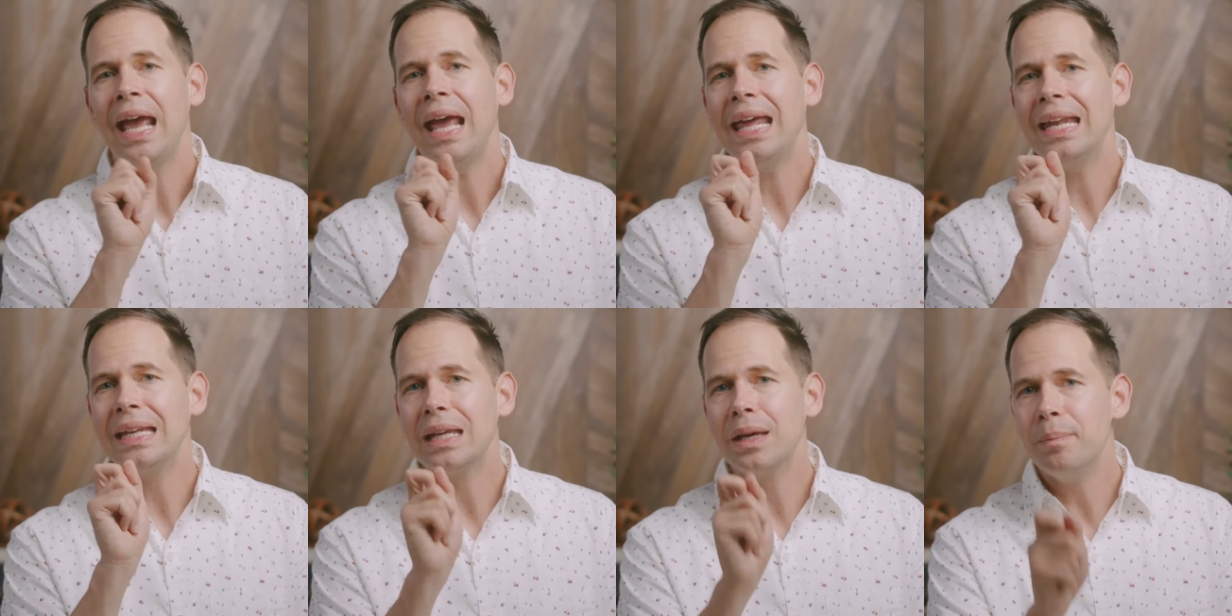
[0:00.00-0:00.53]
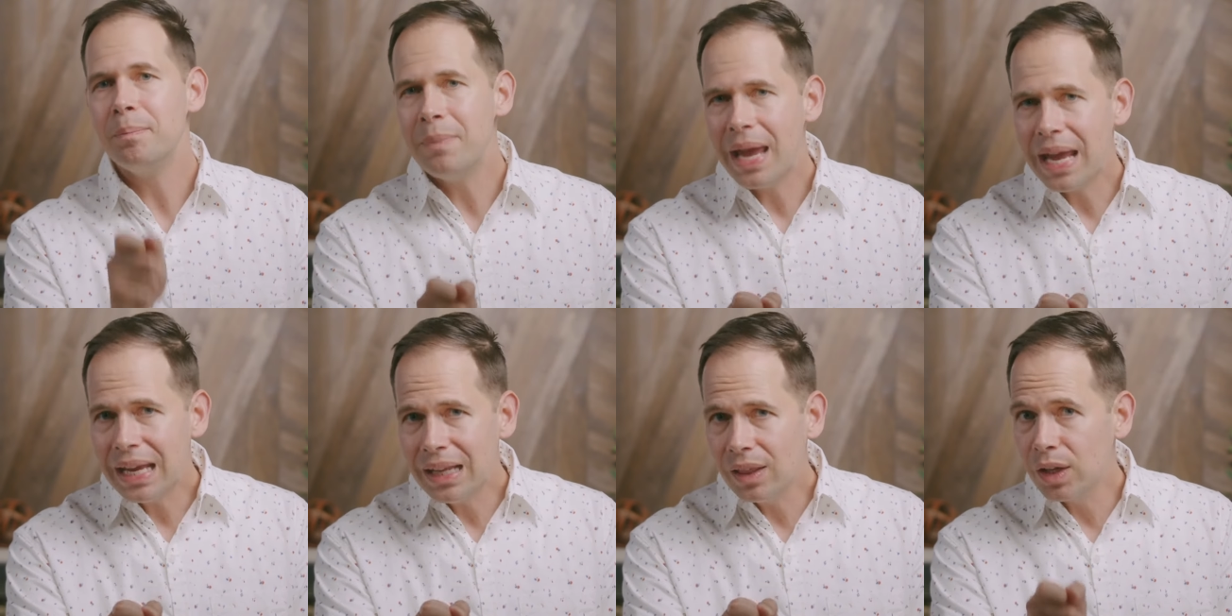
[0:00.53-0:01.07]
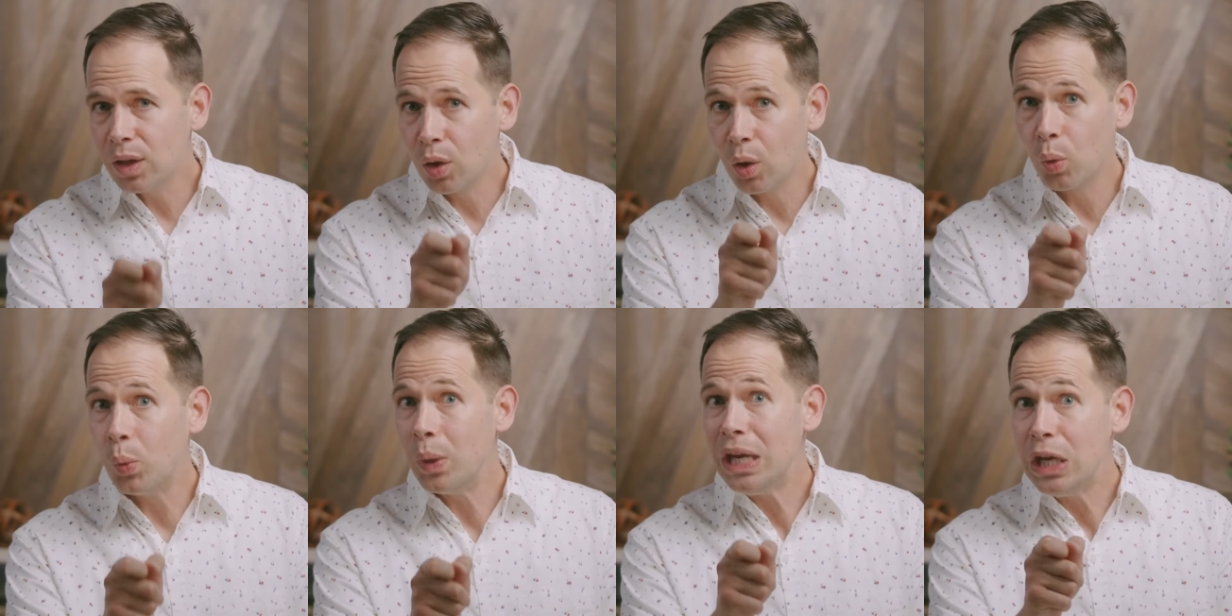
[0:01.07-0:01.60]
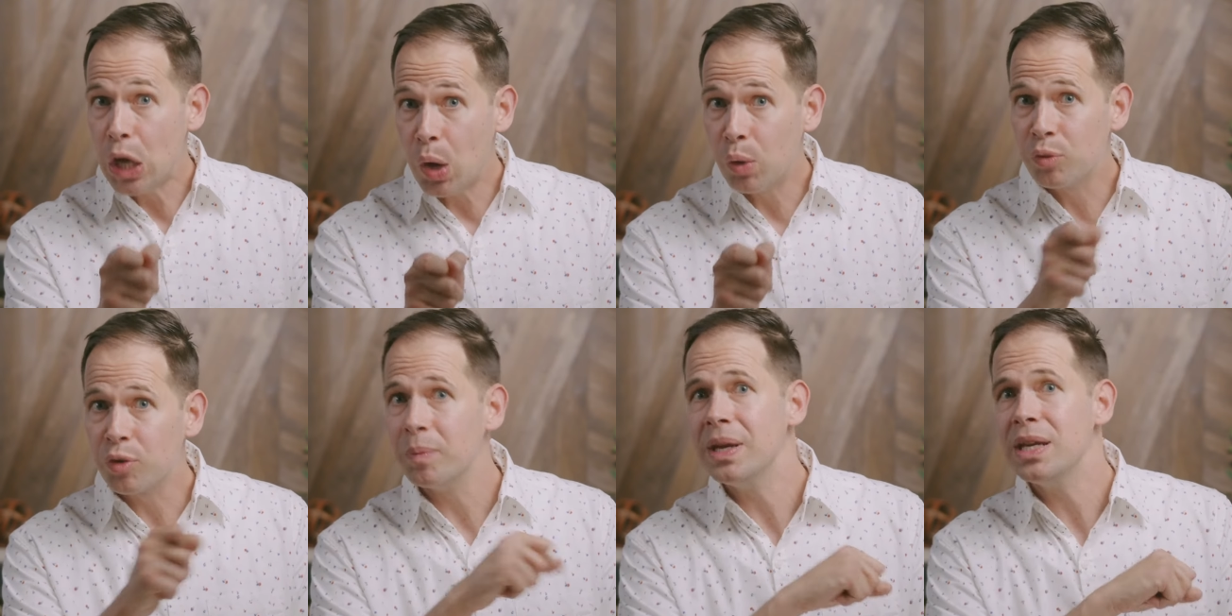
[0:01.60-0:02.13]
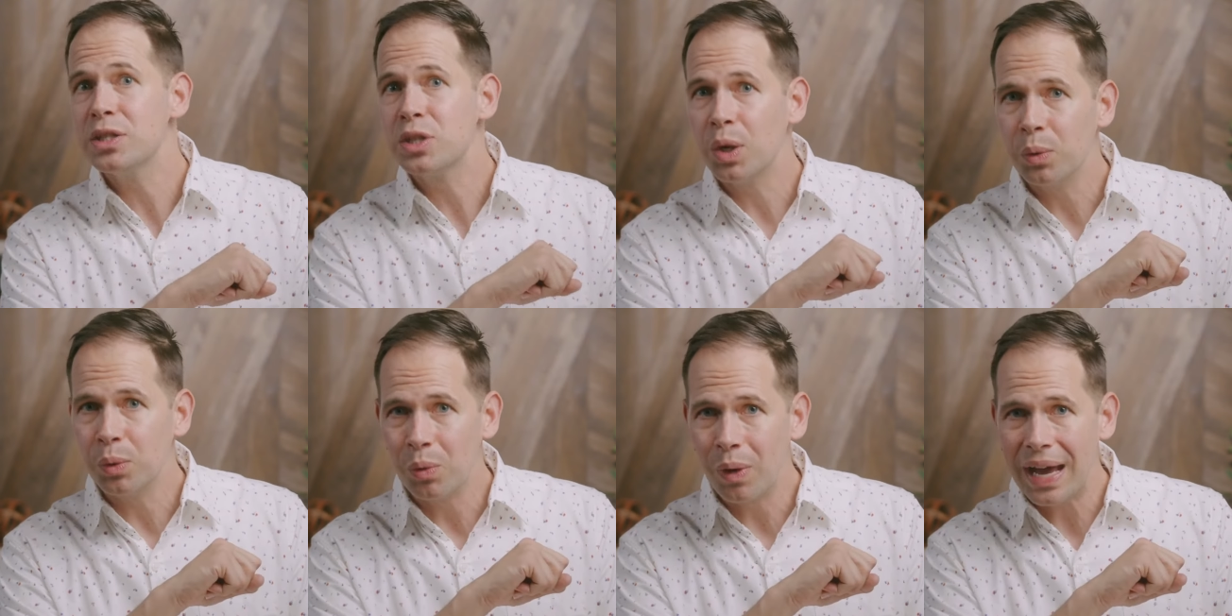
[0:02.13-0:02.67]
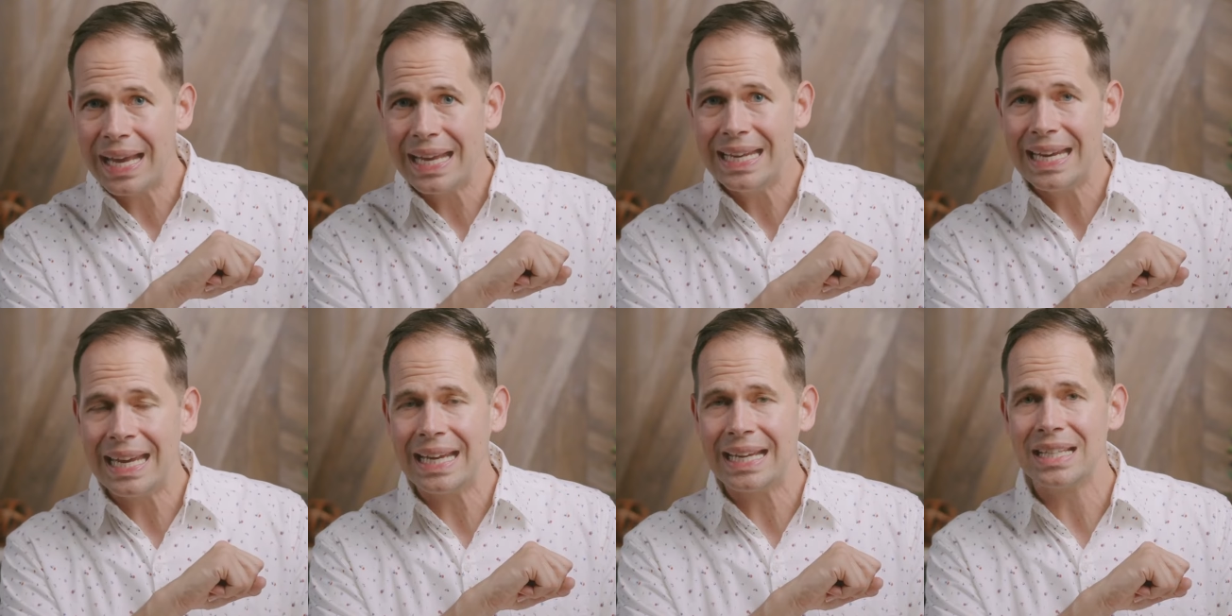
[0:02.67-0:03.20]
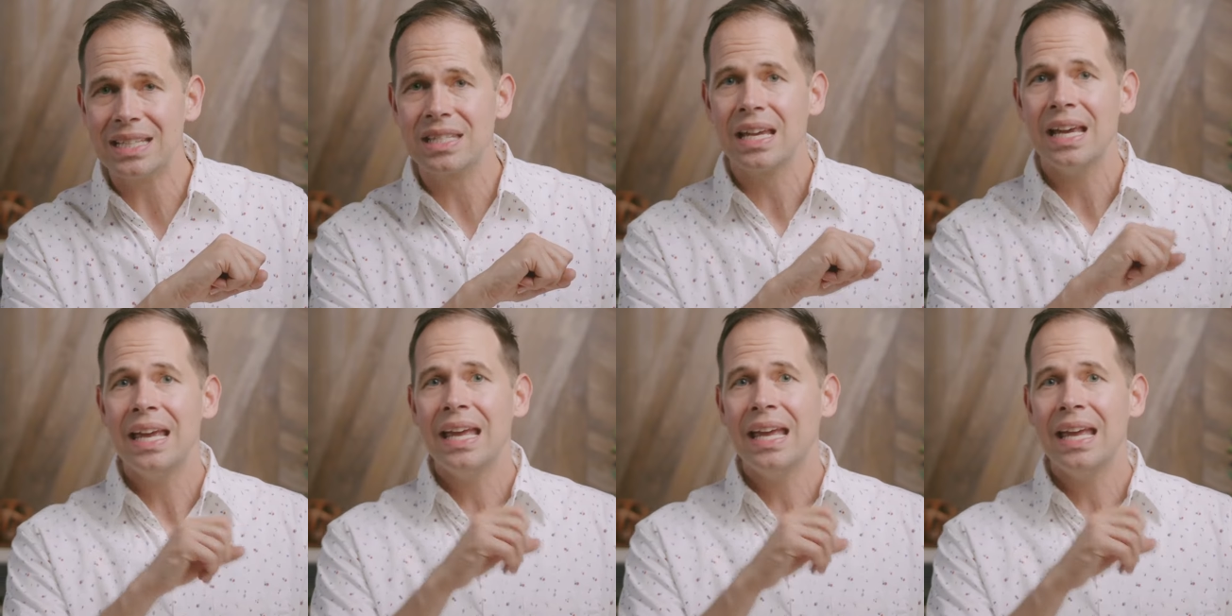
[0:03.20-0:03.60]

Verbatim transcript: And Gamaliel, we know from his own writings,